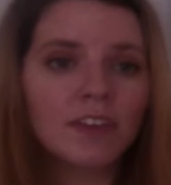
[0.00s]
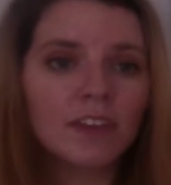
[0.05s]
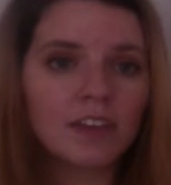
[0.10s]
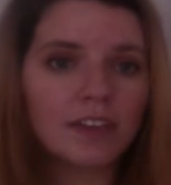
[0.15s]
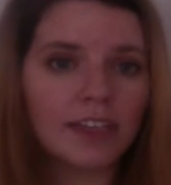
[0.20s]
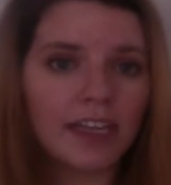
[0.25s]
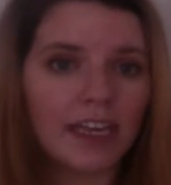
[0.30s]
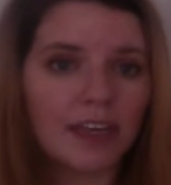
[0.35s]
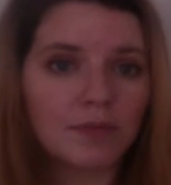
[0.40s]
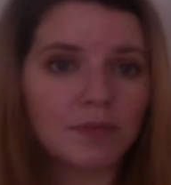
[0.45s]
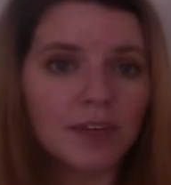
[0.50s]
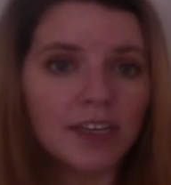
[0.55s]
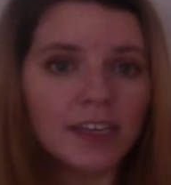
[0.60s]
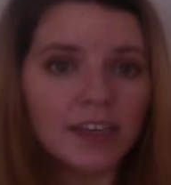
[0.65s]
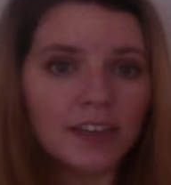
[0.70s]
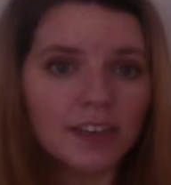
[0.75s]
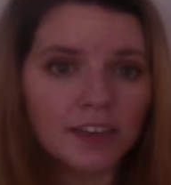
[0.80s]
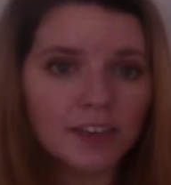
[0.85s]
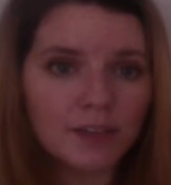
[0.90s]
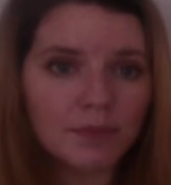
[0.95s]
claim,
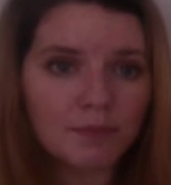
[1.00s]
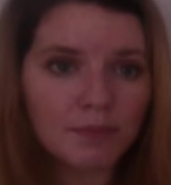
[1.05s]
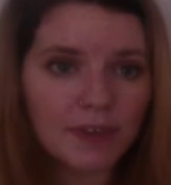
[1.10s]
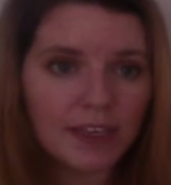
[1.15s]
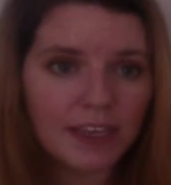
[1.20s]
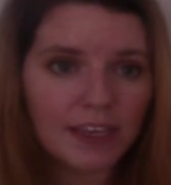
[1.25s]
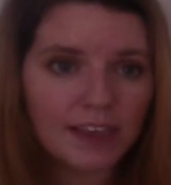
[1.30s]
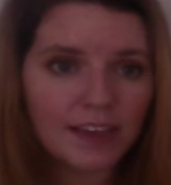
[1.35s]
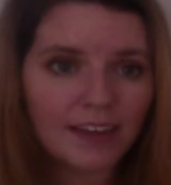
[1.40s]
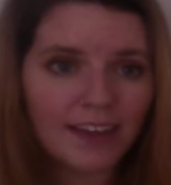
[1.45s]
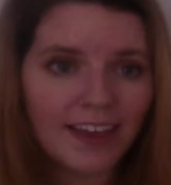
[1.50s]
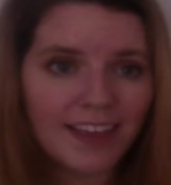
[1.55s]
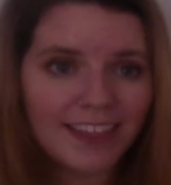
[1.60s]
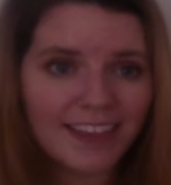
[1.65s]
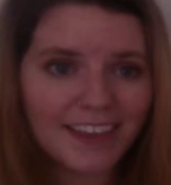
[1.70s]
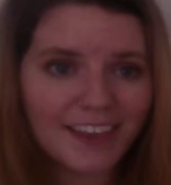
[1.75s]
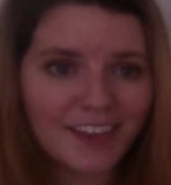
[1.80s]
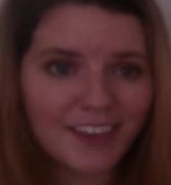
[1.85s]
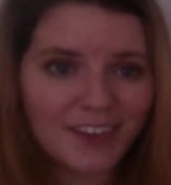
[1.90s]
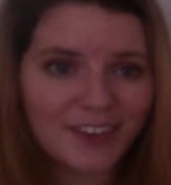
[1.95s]
the P and
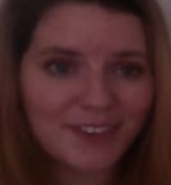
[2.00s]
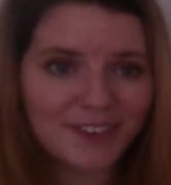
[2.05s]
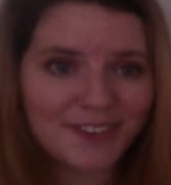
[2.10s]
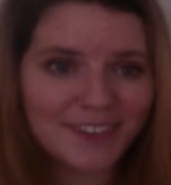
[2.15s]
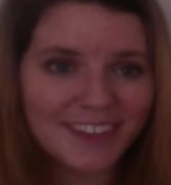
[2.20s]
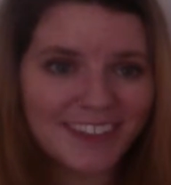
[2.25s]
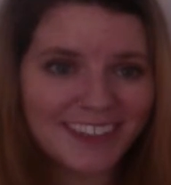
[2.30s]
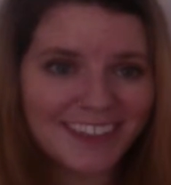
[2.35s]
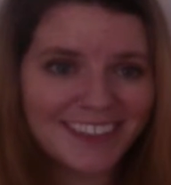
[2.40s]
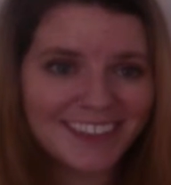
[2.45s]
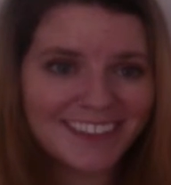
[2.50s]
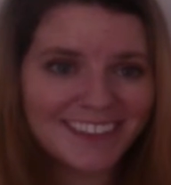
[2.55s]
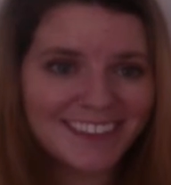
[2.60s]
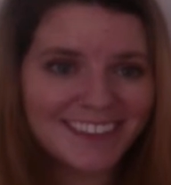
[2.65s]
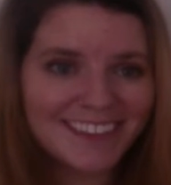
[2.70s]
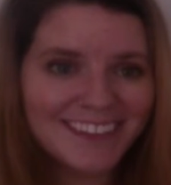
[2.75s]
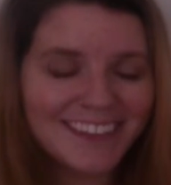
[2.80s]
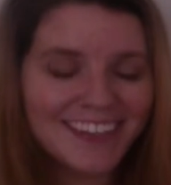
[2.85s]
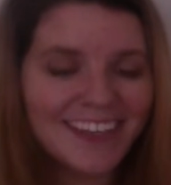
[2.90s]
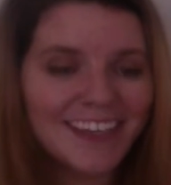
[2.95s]
the Q here,
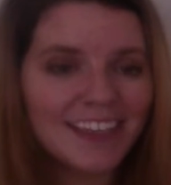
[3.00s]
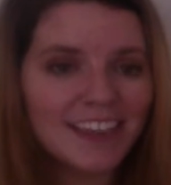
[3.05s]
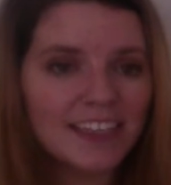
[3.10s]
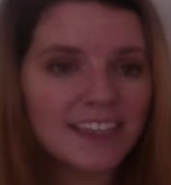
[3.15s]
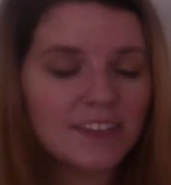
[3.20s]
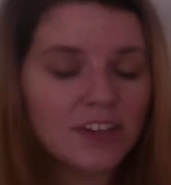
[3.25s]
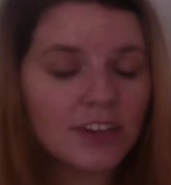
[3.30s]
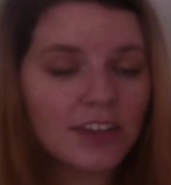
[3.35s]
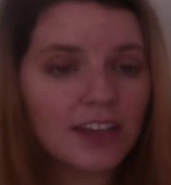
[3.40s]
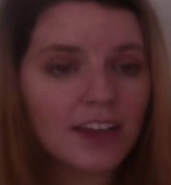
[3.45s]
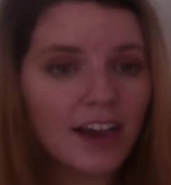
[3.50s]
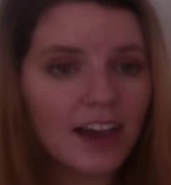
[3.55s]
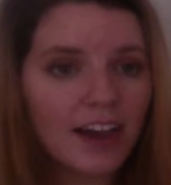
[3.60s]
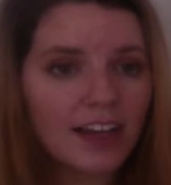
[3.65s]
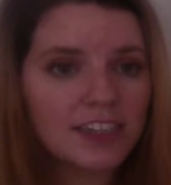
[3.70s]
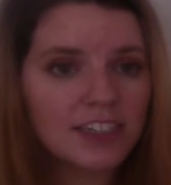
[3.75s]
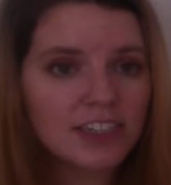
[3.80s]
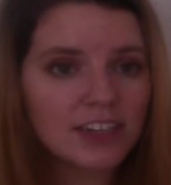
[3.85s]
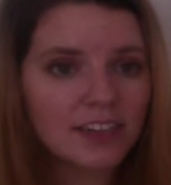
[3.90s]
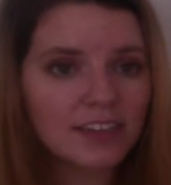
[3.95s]
these are the
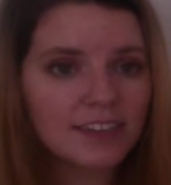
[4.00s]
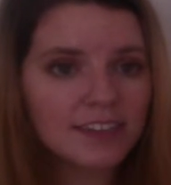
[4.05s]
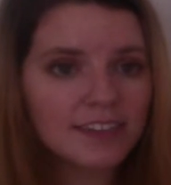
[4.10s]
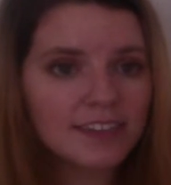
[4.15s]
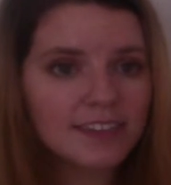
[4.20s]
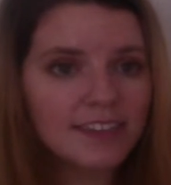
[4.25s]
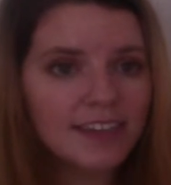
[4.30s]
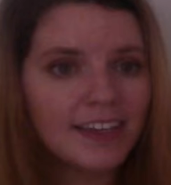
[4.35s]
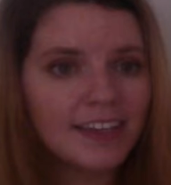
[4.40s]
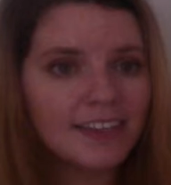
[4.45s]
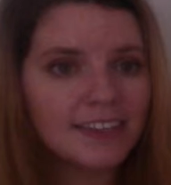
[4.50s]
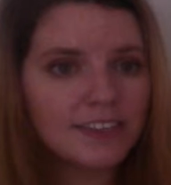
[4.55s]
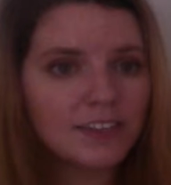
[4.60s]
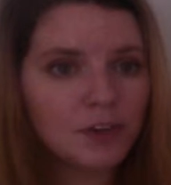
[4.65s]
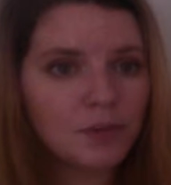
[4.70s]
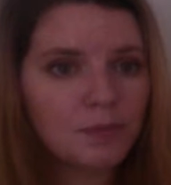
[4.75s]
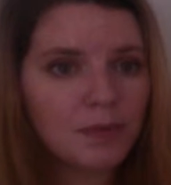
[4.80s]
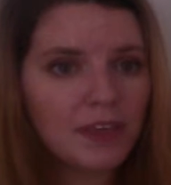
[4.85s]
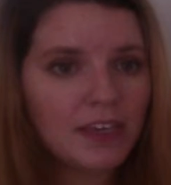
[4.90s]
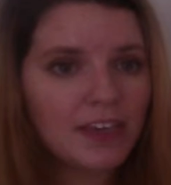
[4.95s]
conjuncts. So
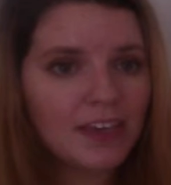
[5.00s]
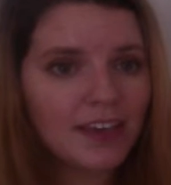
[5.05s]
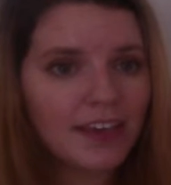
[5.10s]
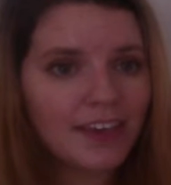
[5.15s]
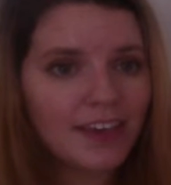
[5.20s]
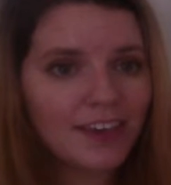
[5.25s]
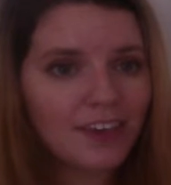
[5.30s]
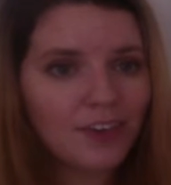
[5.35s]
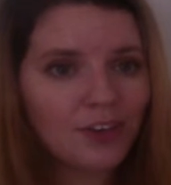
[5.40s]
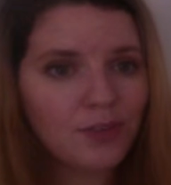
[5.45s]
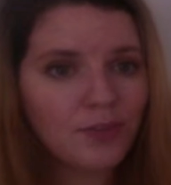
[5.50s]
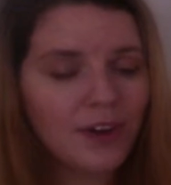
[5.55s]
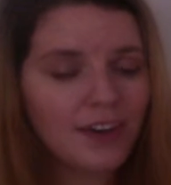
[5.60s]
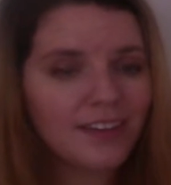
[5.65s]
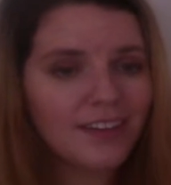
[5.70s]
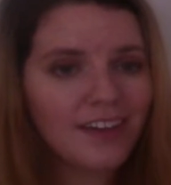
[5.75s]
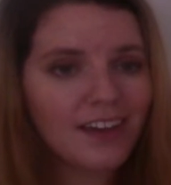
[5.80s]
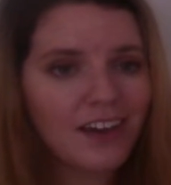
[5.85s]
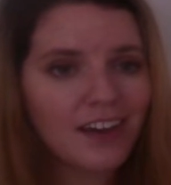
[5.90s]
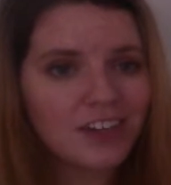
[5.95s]
P and Q are
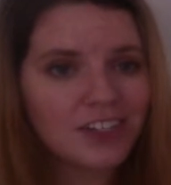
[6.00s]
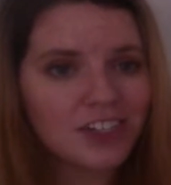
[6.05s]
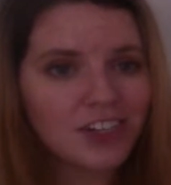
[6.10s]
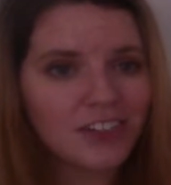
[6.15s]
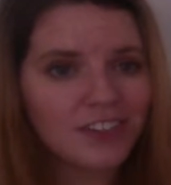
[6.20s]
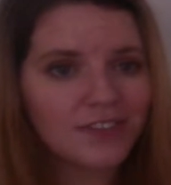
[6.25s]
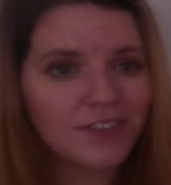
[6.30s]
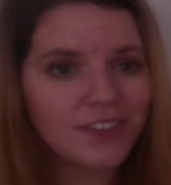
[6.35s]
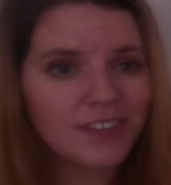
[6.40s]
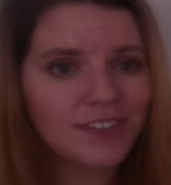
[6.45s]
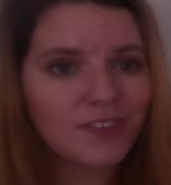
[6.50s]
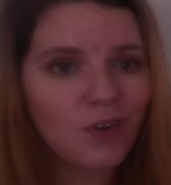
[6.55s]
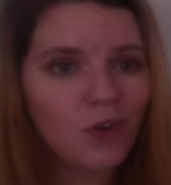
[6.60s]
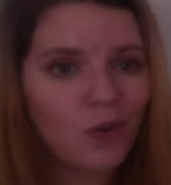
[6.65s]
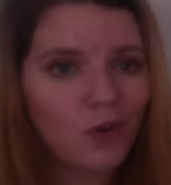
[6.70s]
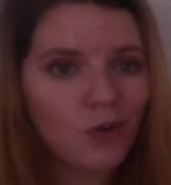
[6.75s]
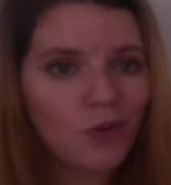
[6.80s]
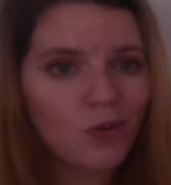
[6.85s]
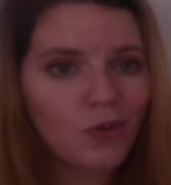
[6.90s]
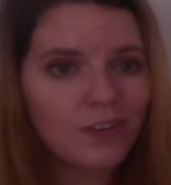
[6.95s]
the conjuncts for this
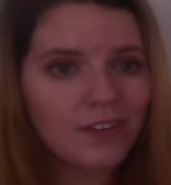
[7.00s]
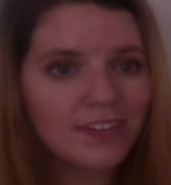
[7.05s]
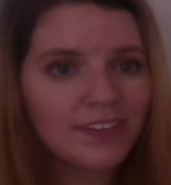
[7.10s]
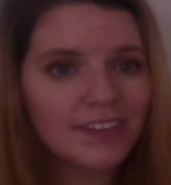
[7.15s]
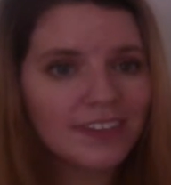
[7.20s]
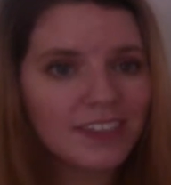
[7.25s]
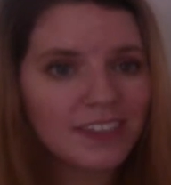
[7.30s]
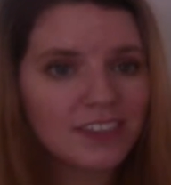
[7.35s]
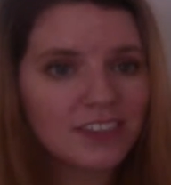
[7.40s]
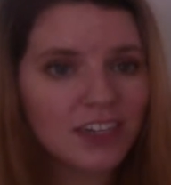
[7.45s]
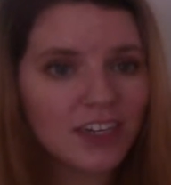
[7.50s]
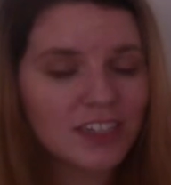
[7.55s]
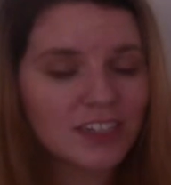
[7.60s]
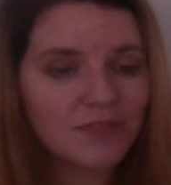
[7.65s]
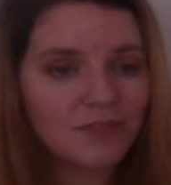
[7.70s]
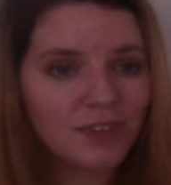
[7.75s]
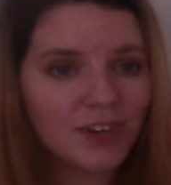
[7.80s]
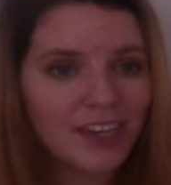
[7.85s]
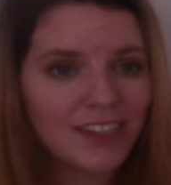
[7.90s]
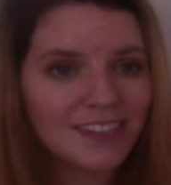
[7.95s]
whole
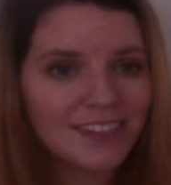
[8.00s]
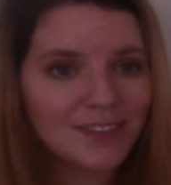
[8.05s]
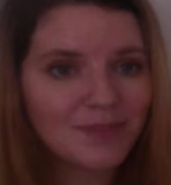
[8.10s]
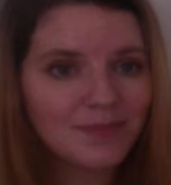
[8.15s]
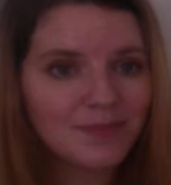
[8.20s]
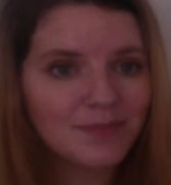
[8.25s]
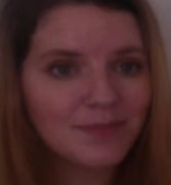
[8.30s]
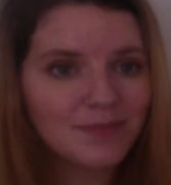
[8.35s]
conjunction phrase.